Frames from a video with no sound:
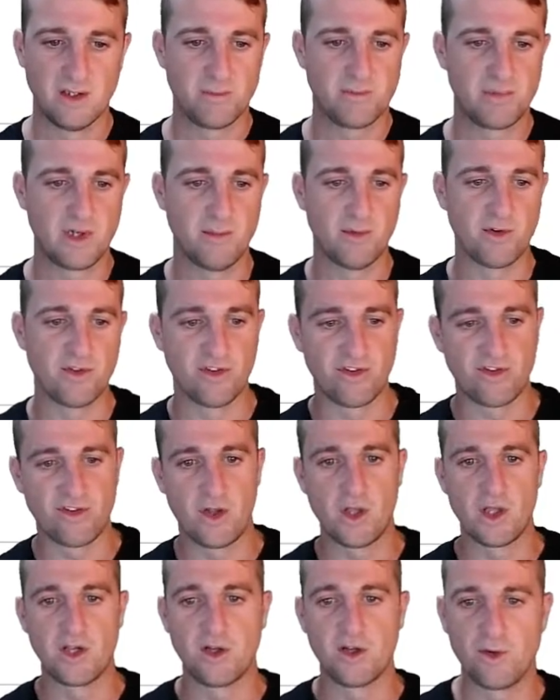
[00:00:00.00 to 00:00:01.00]
pretty much a
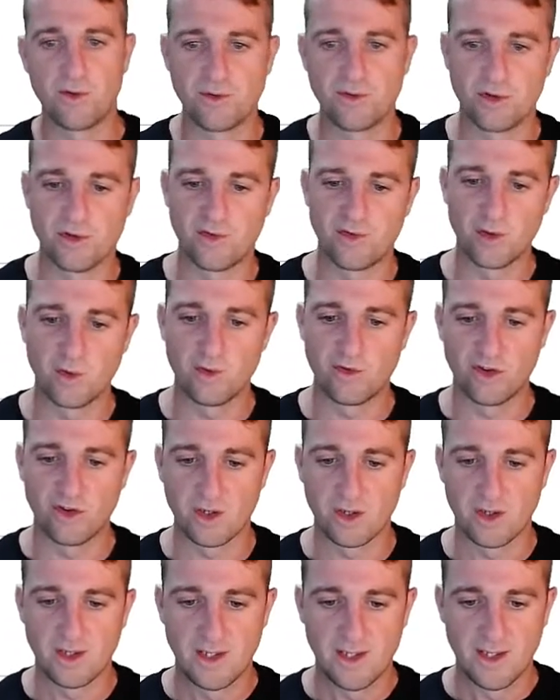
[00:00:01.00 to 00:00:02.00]
solid hold for our future.